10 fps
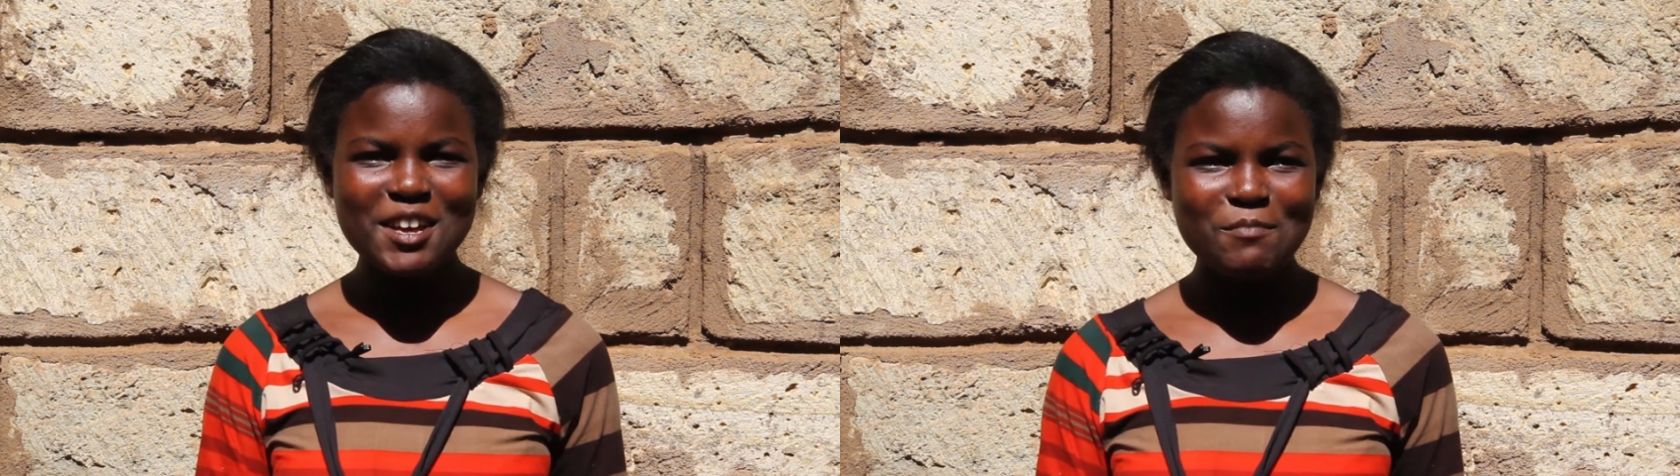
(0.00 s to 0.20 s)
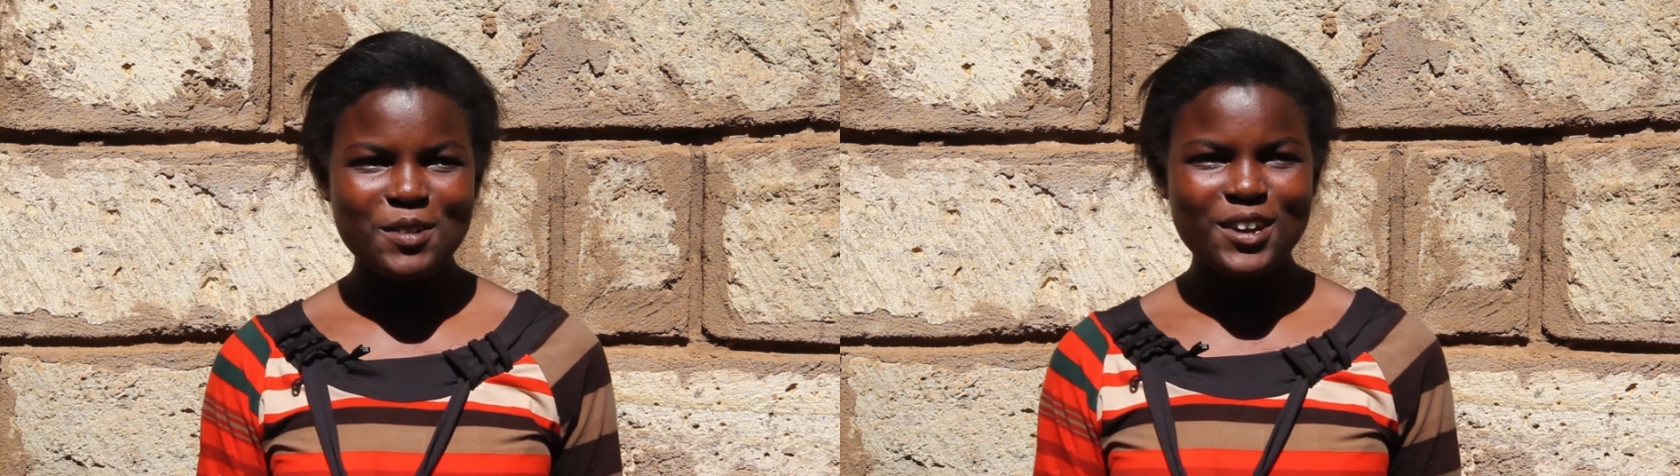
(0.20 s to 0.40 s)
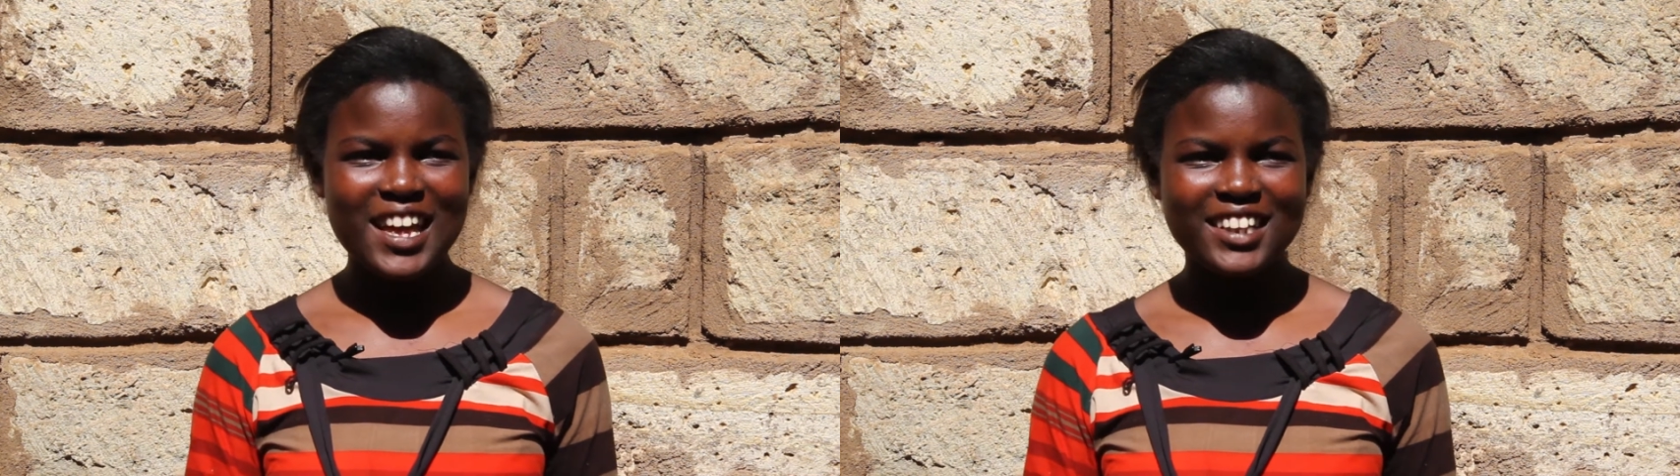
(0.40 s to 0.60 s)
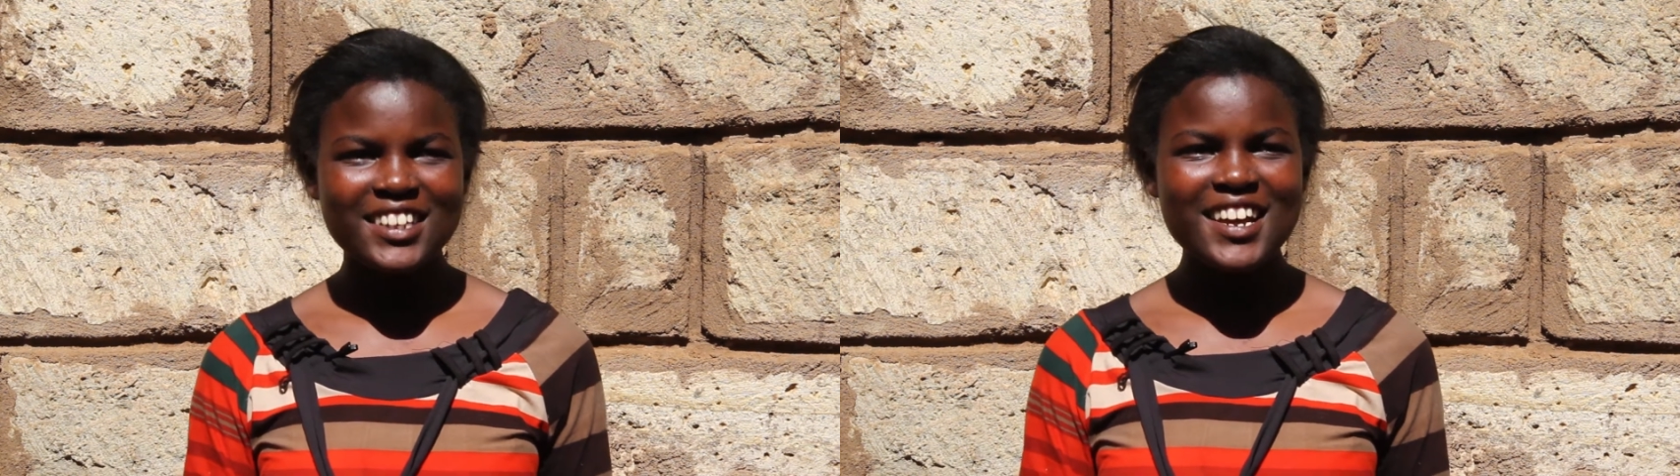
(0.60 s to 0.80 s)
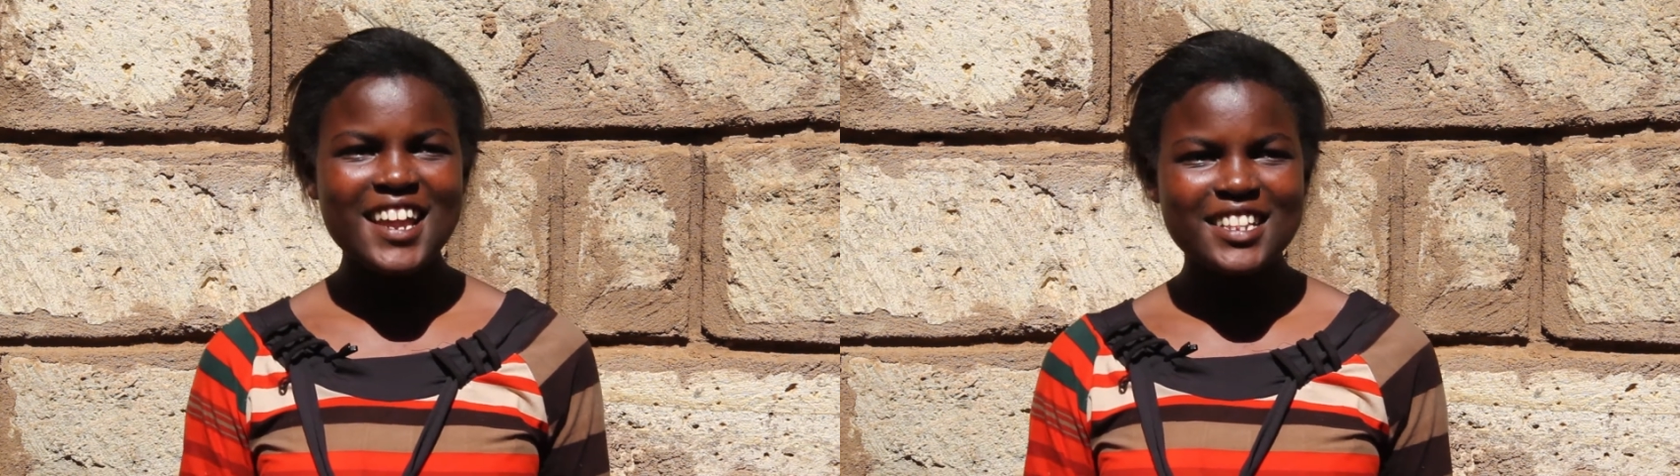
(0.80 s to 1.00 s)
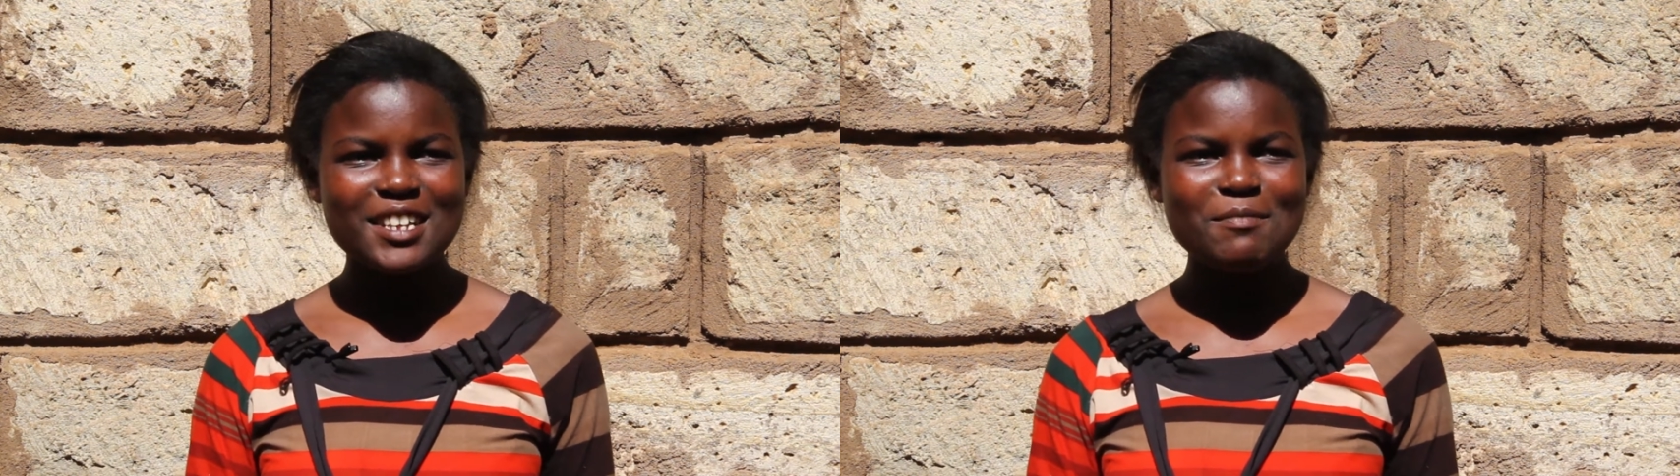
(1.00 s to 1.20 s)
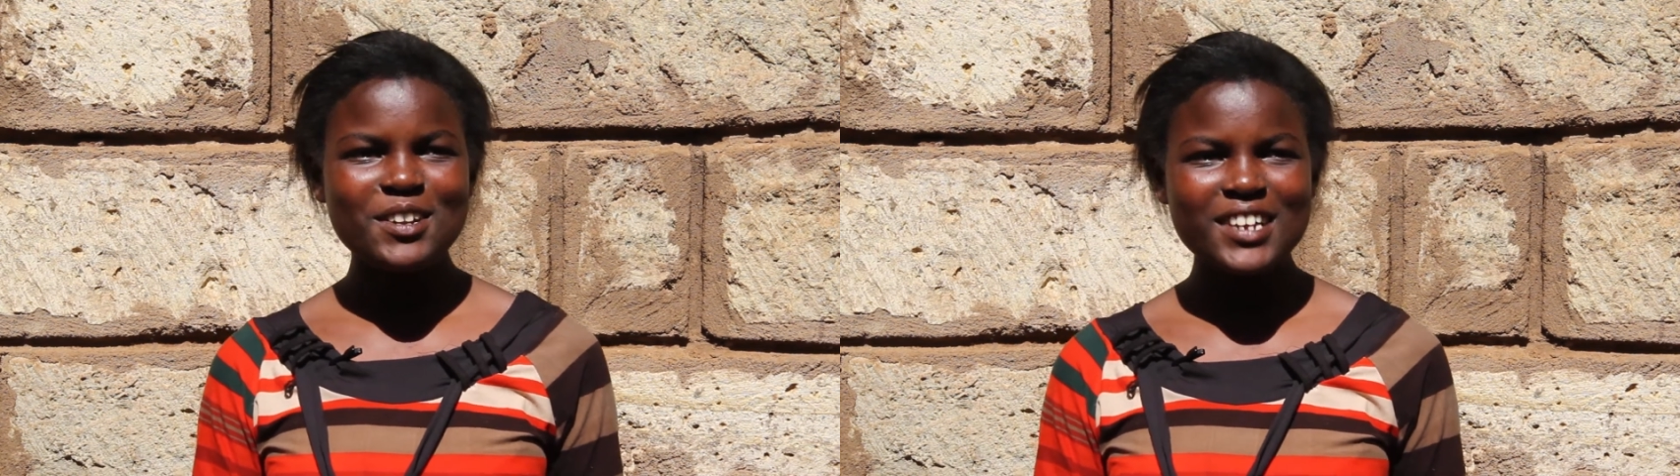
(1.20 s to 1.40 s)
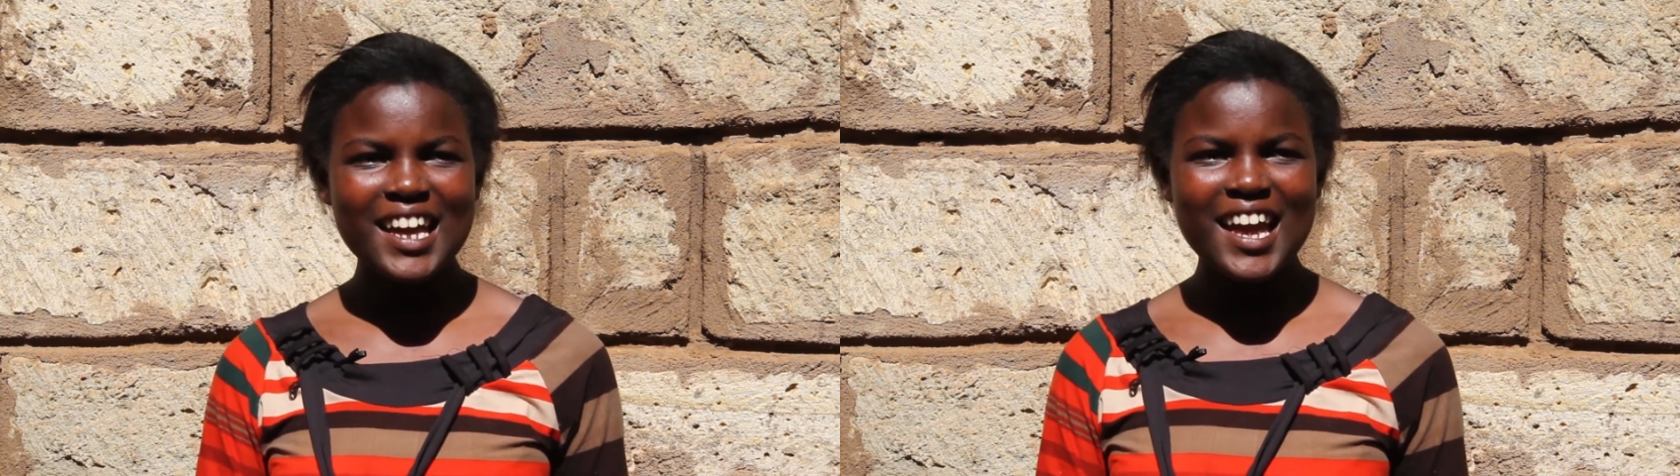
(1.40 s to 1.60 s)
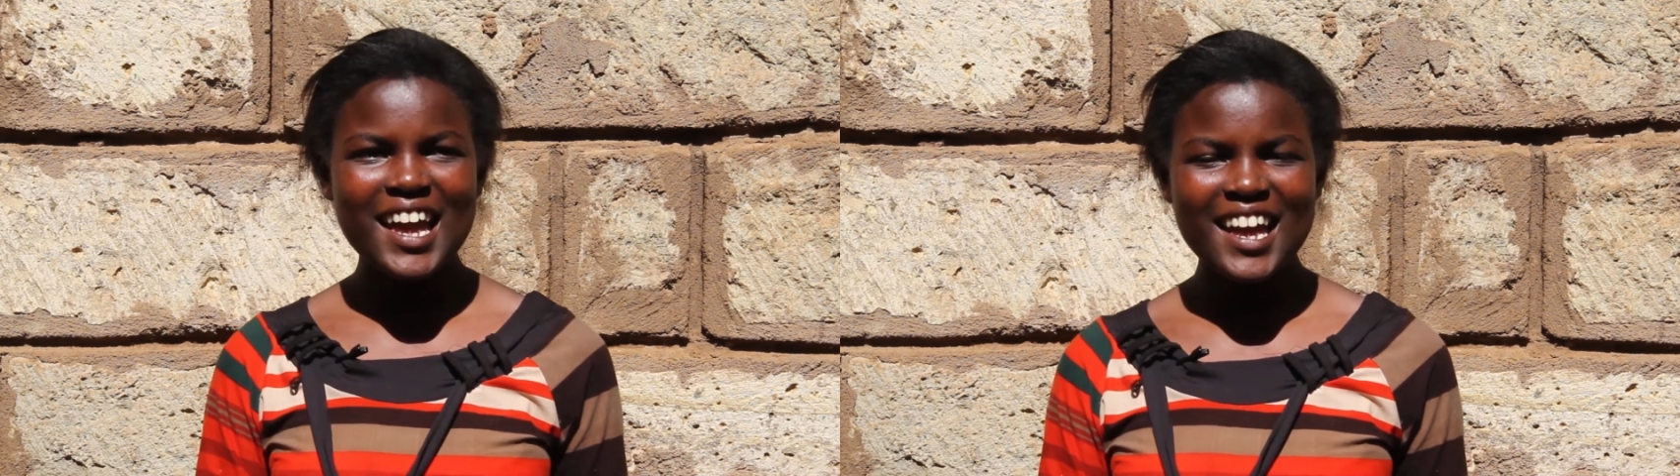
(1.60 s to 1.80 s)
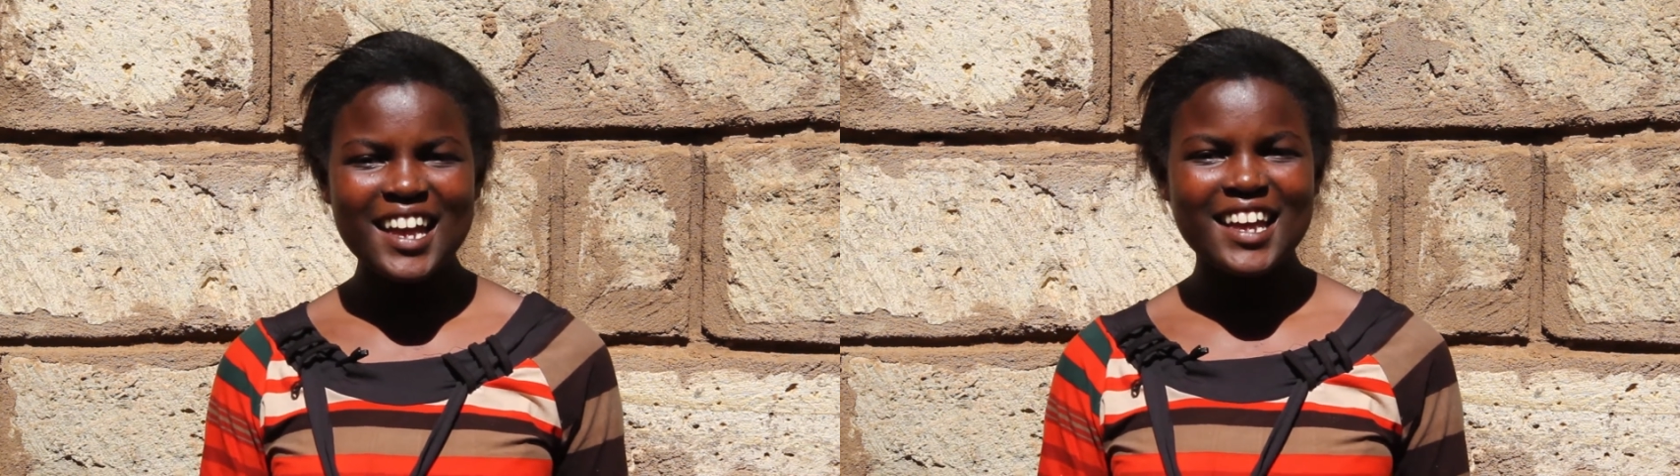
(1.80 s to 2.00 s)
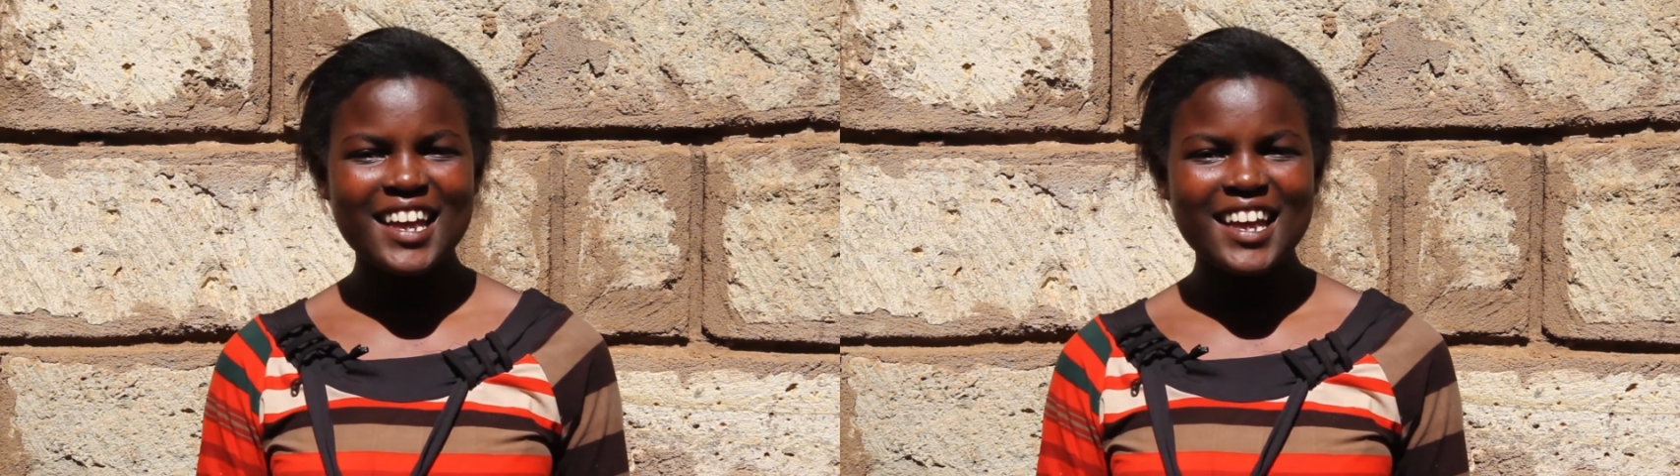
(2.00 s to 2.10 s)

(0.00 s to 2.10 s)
mbuyan, tore te meruke,